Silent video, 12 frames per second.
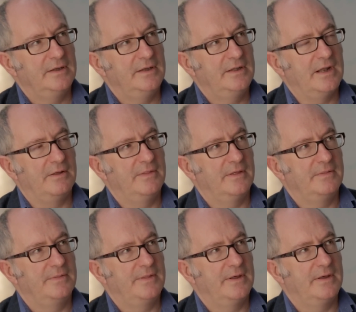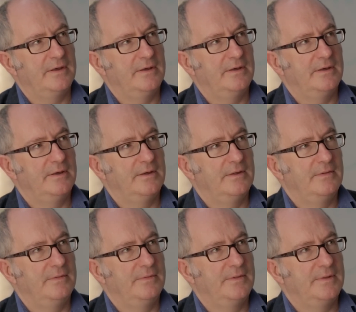you know, that
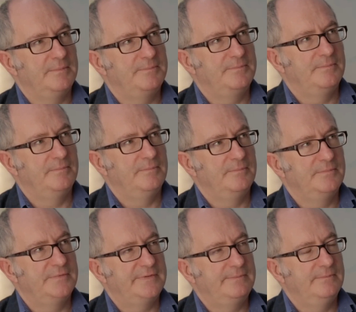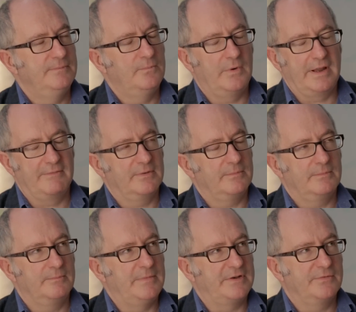the whatever
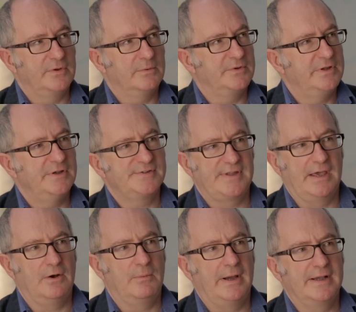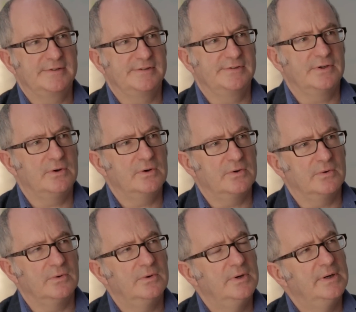metaphor you want to use, tail wags the dog,
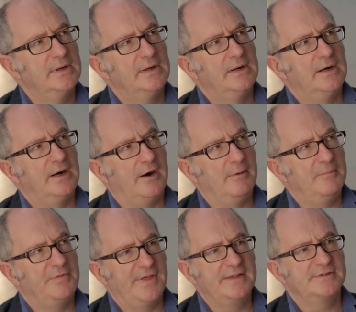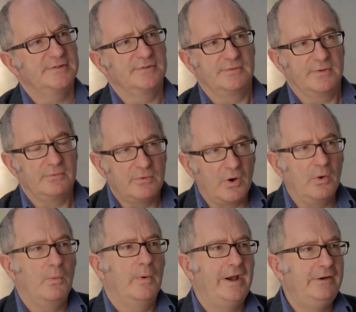or things are sort of the
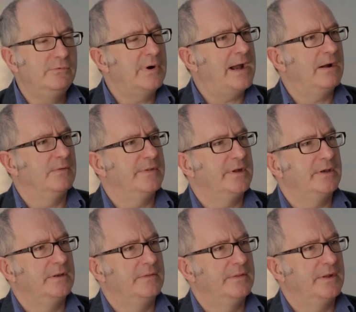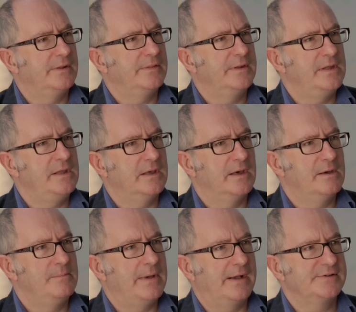wrong way round, that
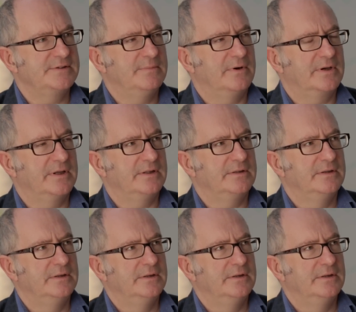the housing market,